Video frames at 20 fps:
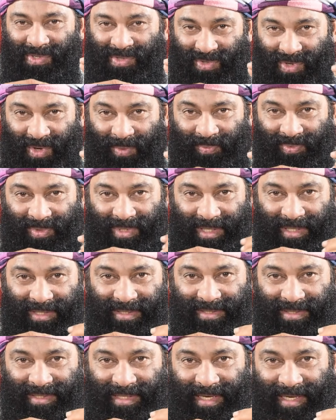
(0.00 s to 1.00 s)
drop
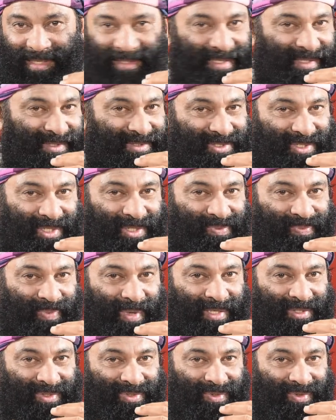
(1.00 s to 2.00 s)
that and then turn
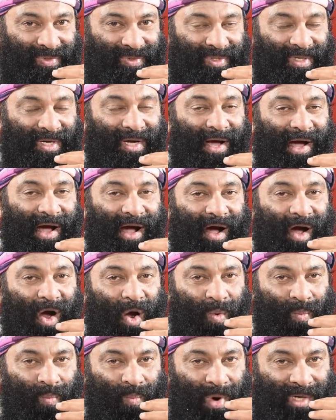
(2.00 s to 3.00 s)
back to look
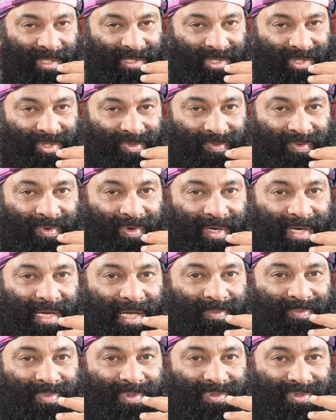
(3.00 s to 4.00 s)
how much you were
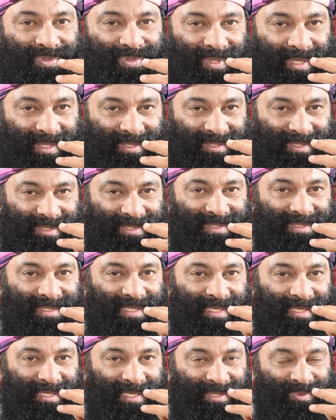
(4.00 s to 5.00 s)
able to
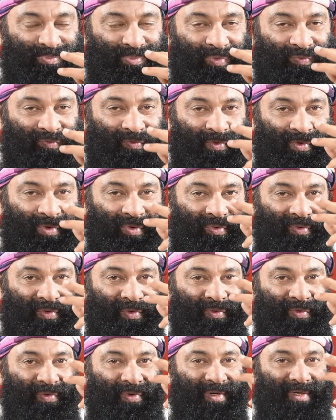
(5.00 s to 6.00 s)
understand us before
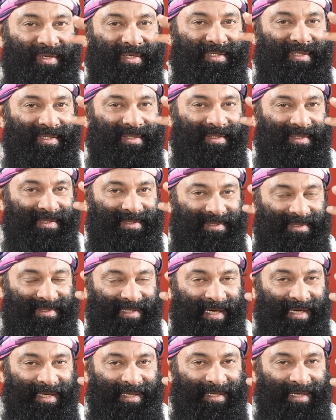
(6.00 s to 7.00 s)
you could
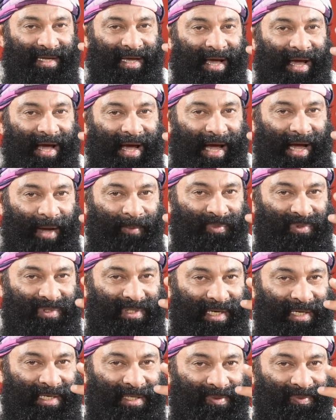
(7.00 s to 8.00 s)
decide. I'm
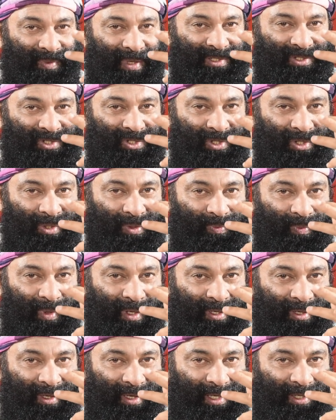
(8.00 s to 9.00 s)
telling my children,
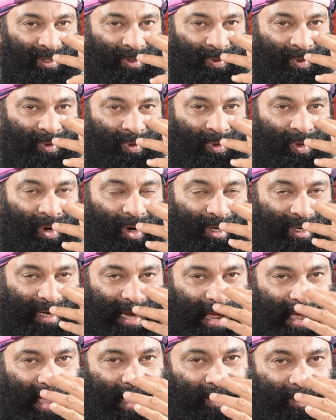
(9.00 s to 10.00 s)
Makla, you got
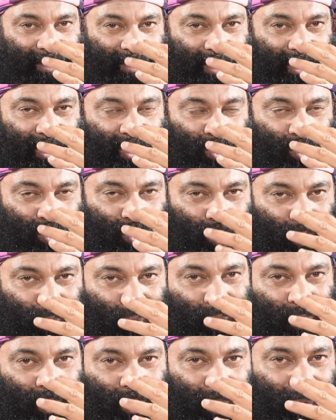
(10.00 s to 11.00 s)
angry, you
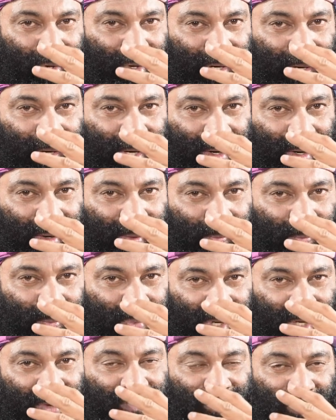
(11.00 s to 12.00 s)
threw your
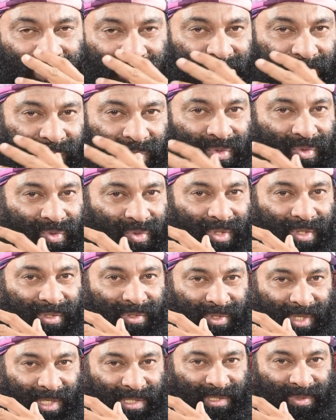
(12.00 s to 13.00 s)
breakfast into the
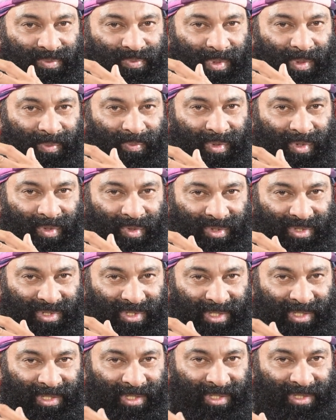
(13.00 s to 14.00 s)
dustbin because
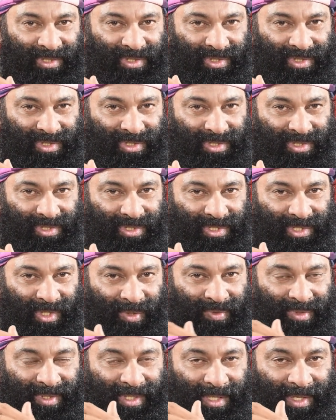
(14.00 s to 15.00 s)
seniors
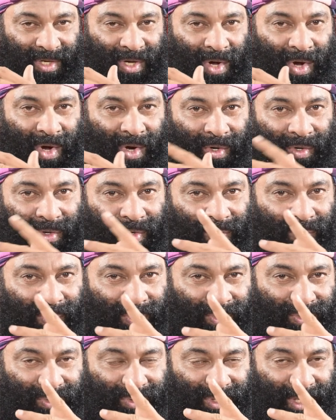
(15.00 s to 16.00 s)
shouted, Do
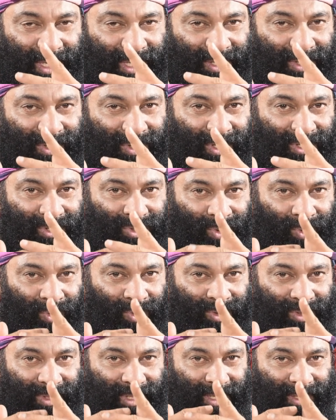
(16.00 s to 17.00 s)
you think you have
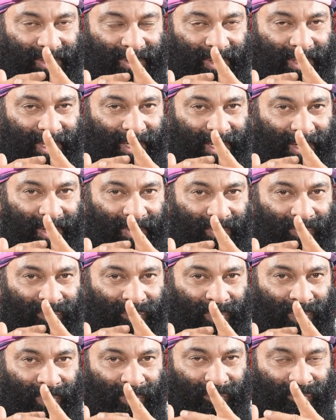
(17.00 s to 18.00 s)
thrown the uh,
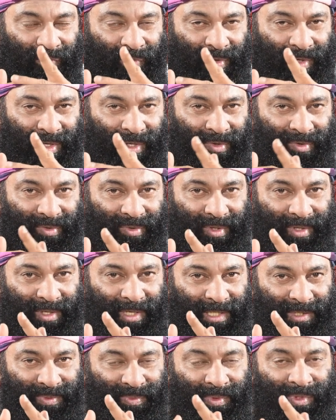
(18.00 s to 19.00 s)
food into the
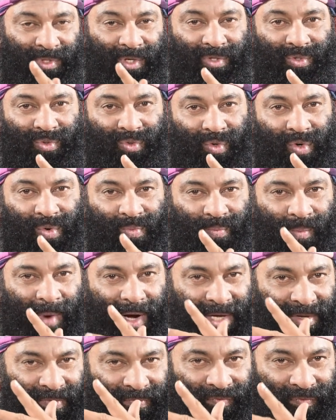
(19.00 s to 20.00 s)
dustbin? You have thrown
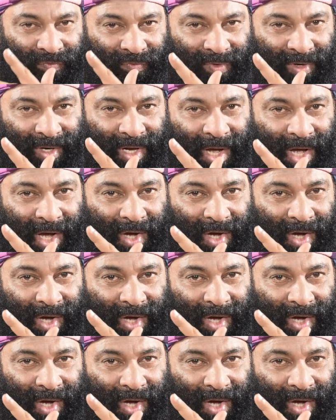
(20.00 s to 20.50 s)
my food.